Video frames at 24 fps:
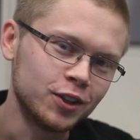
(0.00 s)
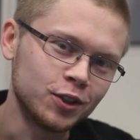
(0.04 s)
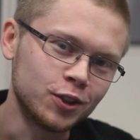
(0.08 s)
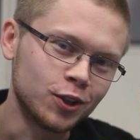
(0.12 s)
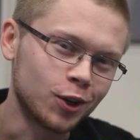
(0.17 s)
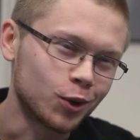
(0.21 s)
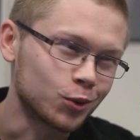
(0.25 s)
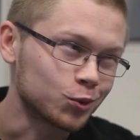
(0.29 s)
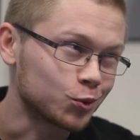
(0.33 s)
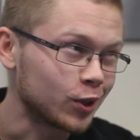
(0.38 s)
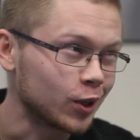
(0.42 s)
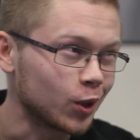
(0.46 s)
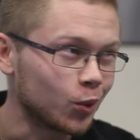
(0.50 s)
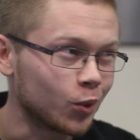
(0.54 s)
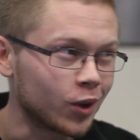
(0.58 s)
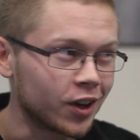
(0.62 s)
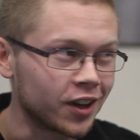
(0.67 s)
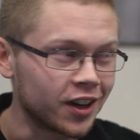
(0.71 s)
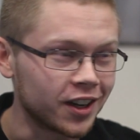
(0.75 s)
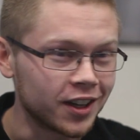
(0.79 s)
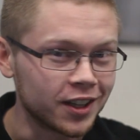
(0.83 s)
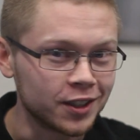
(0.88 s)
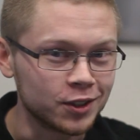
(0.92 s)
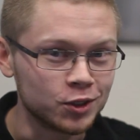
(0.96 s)
you don't really
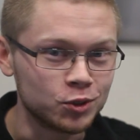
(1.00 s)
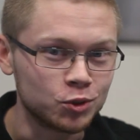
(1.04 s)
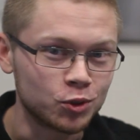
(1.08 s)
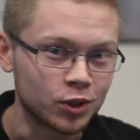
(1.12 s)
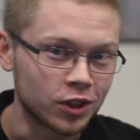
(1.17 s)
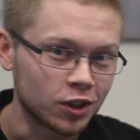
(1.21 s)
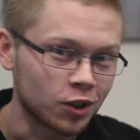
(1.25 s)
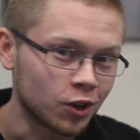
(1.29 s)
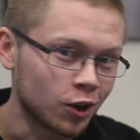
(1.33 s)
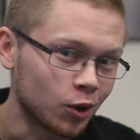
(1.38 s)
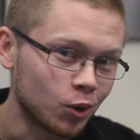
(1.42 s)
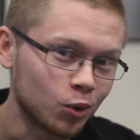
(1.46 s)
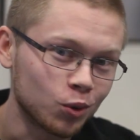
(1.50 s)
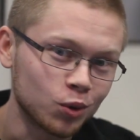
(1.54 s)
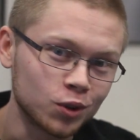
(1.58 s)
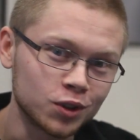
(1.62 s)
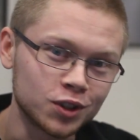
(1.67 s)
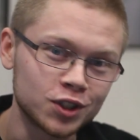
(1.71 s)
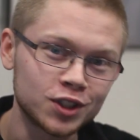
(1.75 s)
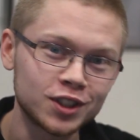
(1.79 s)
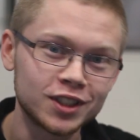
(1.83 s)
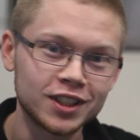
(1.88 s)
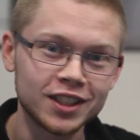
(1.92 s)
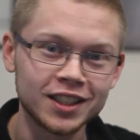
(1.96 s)
want to drill
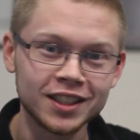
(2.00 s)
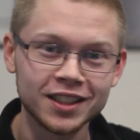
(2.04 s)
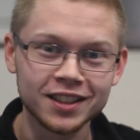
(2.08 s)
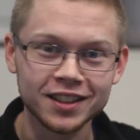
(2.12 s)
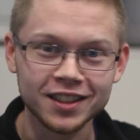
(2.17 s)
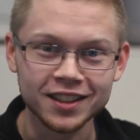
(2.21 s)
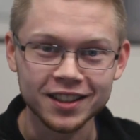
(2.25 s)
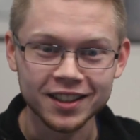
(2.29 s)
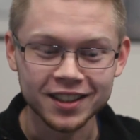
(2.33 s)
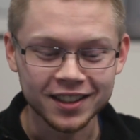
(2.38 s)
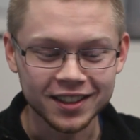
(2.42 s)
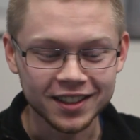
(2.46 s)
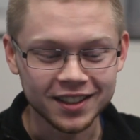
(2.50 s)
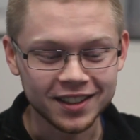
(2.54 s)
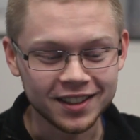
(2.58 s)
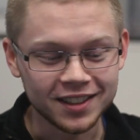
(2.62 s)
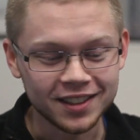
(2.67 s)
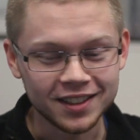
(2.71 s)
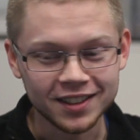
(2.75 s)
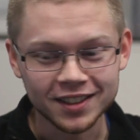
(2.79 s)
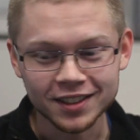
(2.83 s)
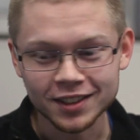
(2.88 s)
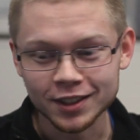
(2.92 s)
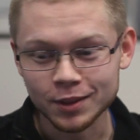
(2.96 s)
holes in
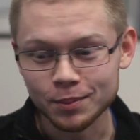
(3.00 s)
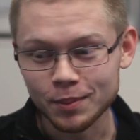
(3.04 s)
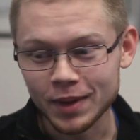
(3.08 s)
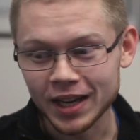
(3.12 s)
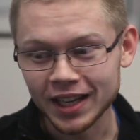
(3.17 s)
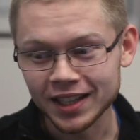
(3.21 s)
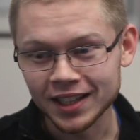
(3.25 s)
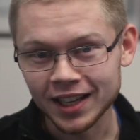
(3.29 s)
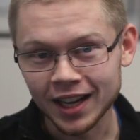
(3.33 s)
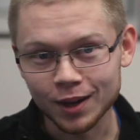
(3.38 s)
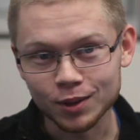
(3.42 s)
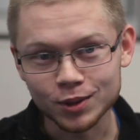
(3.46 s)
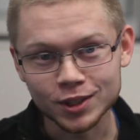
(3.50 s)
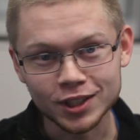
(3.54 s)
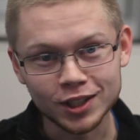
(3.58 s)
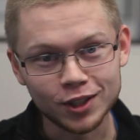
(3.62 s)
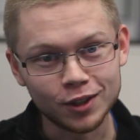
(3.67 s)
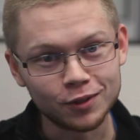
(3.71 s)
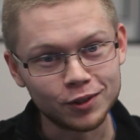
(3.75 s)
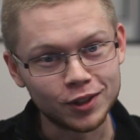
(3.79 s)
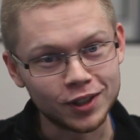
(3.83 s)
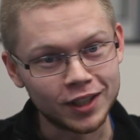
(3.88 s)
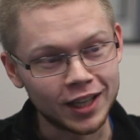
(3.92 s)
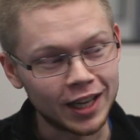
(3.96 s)
the main housing
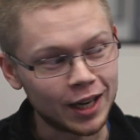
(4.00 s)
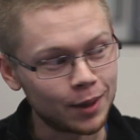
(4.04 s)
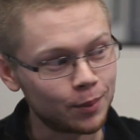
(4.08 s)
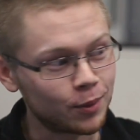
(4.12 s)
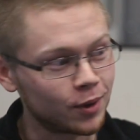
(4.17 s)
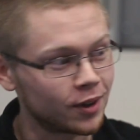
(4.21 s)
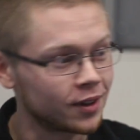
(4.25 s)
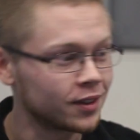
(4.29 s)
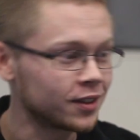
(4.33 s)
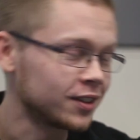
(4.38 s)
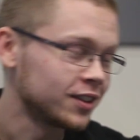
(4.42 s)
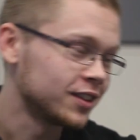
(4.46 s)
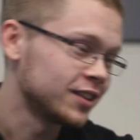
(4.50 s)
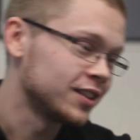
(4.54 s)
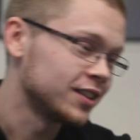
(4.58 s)
of the camera,